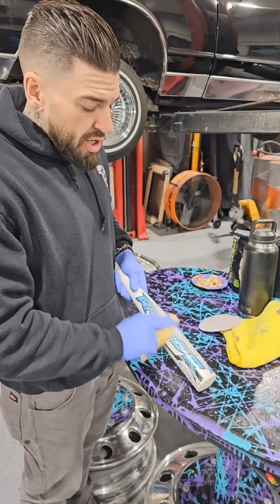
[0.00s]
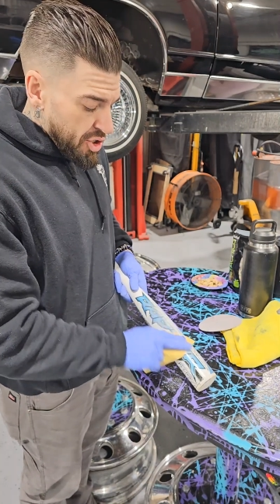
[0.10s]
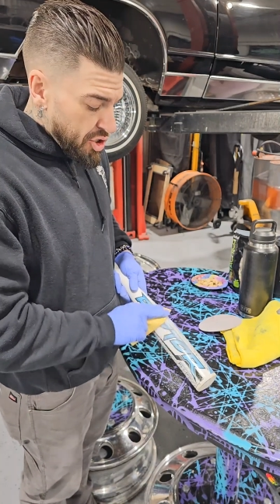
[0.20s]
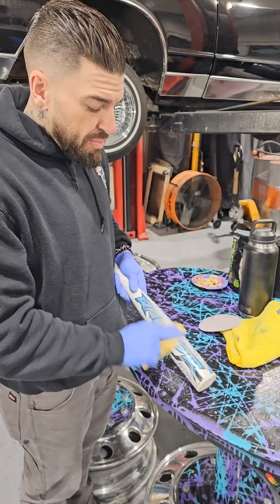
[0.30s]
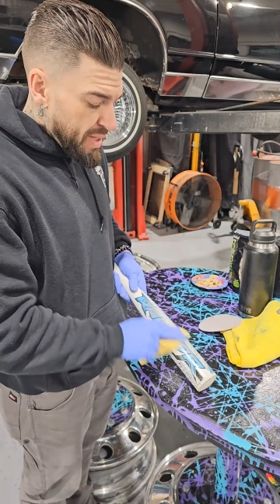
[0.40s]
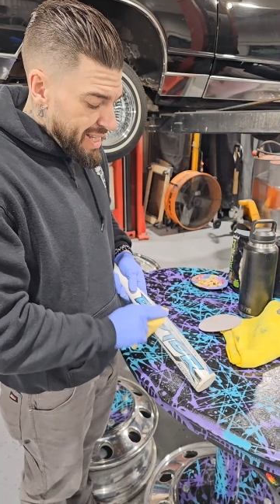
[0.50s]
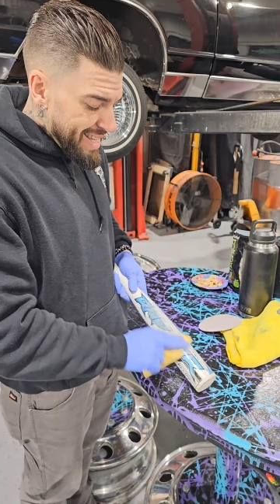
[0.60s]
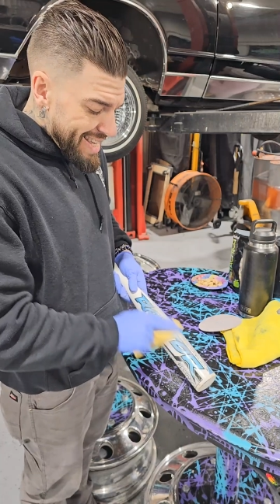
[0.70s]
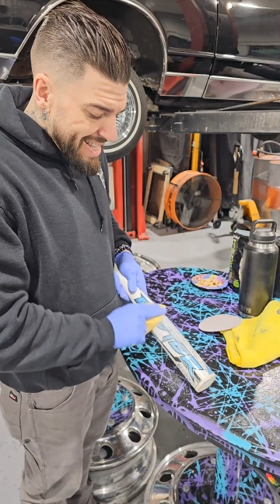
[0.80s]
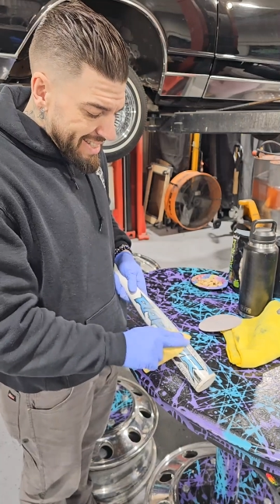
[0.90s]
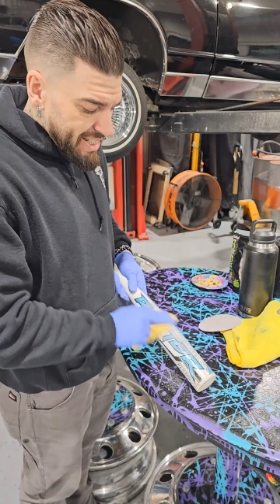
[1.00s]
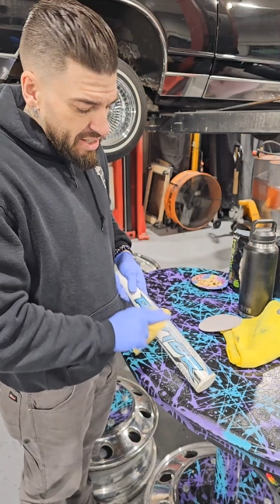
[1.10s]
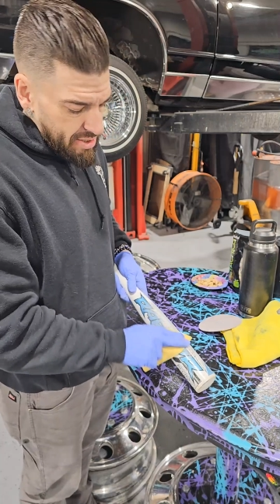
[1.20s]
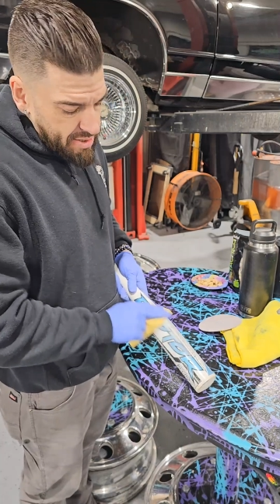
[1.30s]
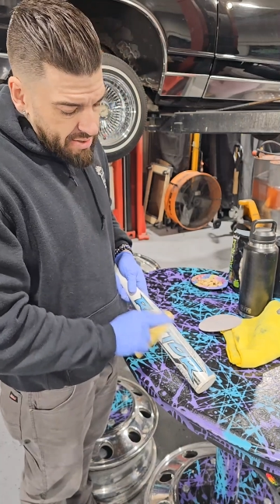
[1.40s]
should be
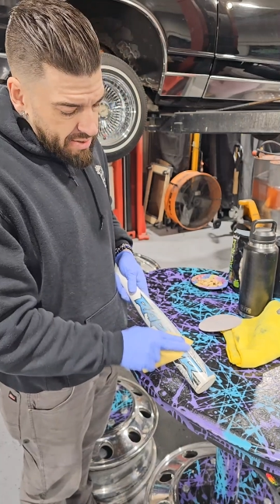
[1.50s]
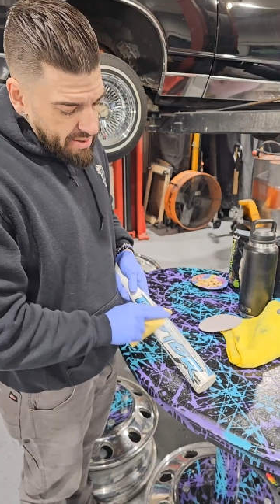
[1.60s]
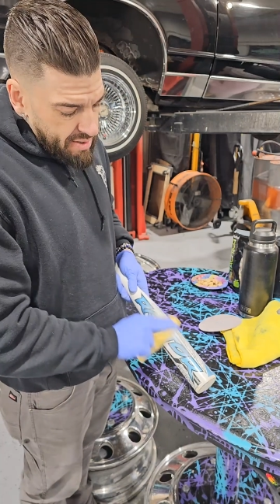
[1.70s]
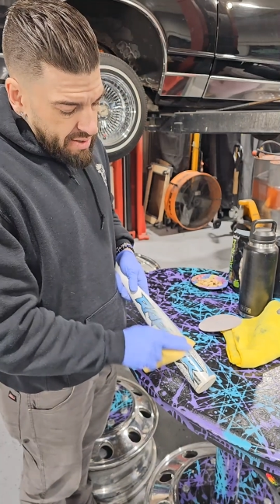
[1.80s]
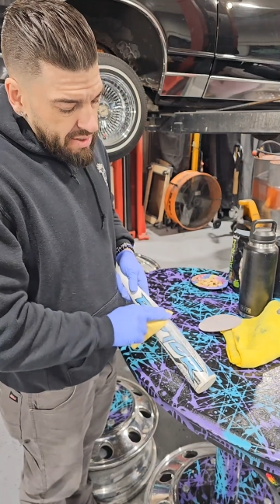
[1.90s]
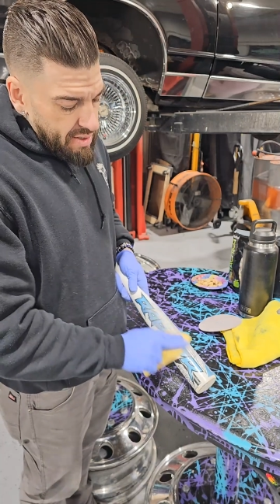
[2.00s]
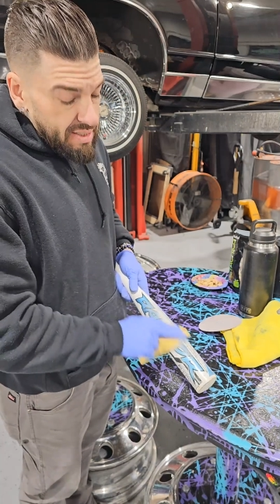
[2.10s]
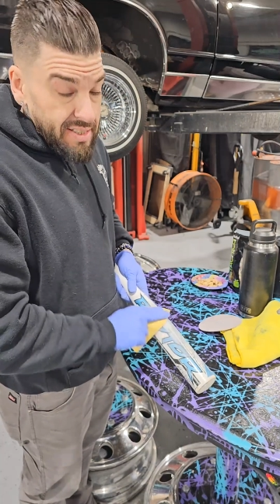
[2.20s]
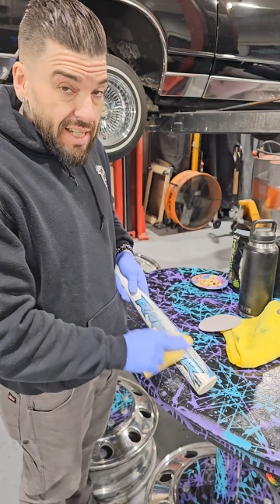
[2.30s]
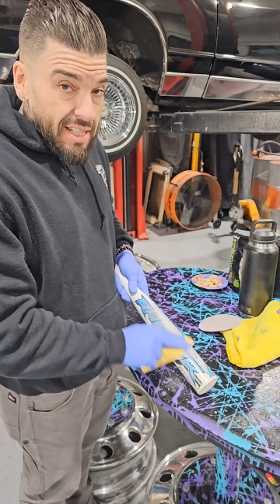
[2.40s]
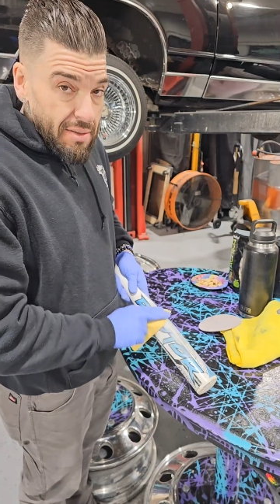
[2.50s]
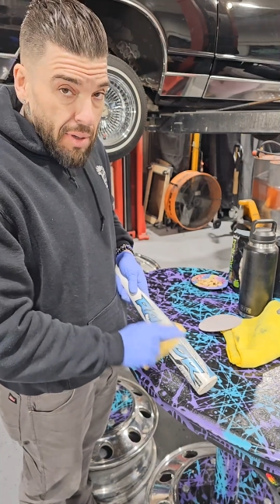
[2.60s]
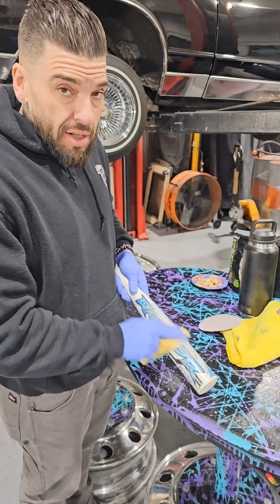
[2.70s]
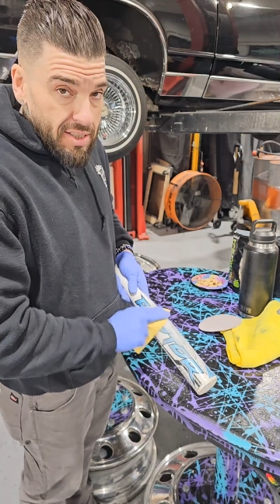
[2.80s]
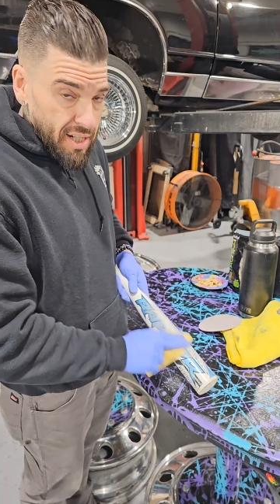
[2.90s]
easier to take the
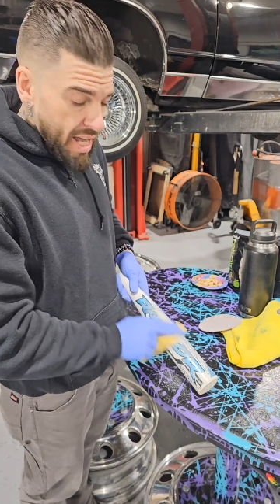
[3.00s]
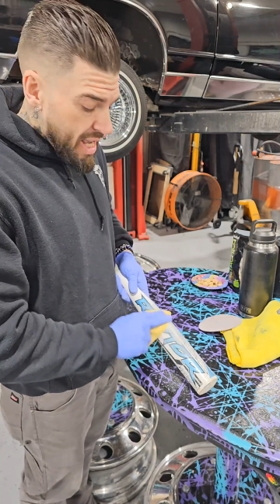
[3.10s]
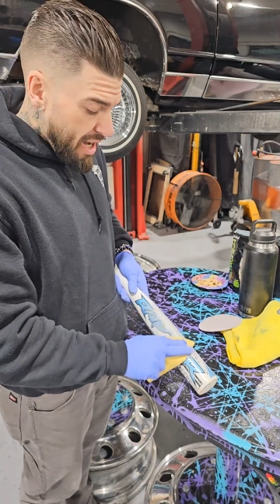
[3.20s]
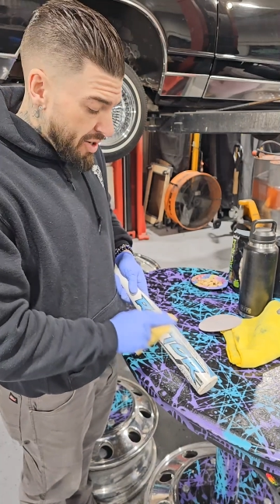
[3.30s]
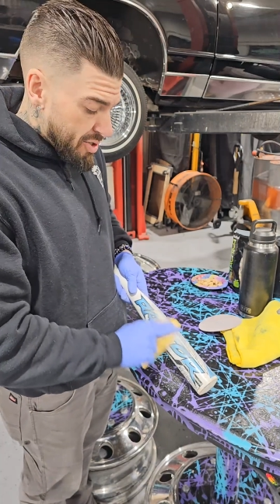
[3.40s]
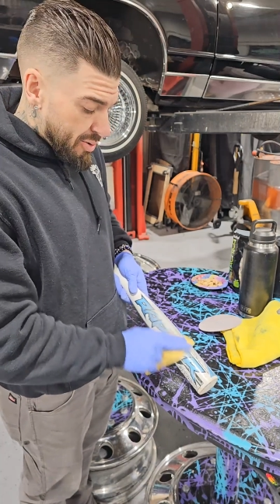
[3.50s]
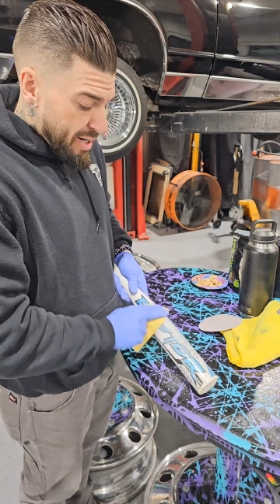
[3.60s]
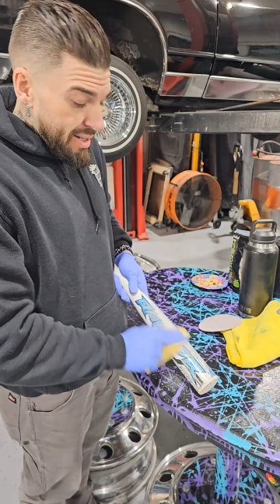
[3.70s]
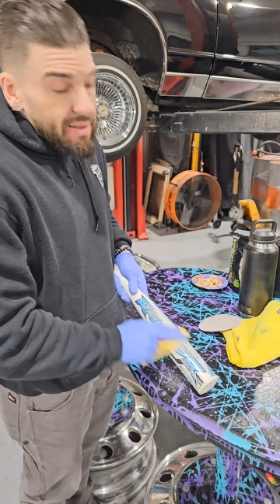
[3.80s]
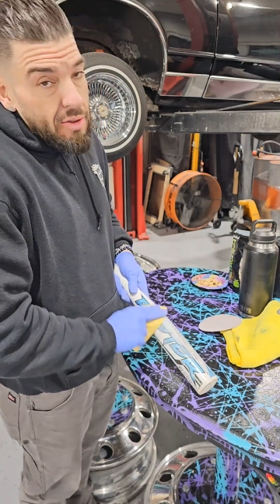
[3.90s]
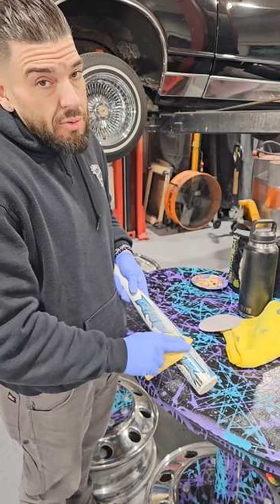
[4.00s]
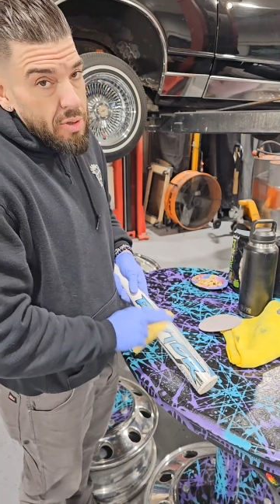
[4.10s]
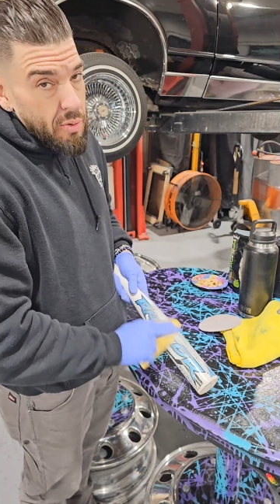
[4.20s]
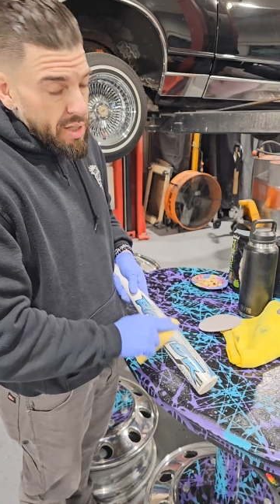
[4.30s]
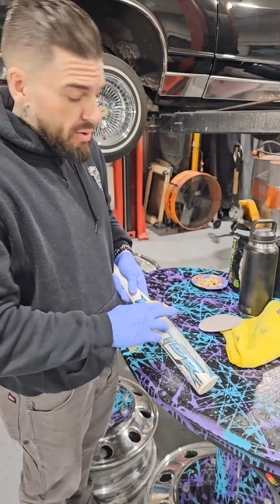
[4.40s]
marks of the 800 grit than
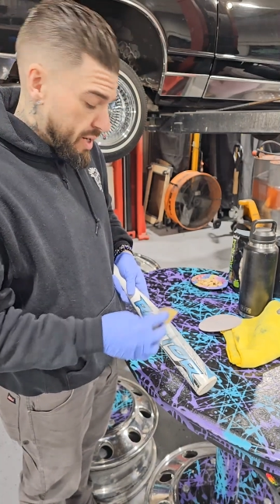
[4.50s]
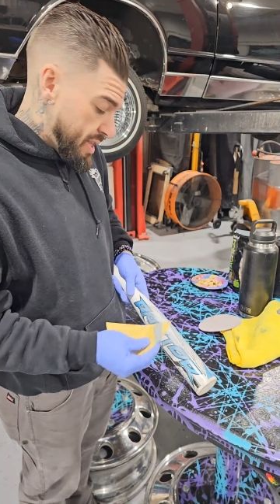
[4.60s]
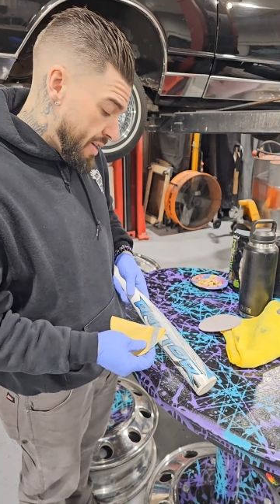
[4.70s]
320 grit.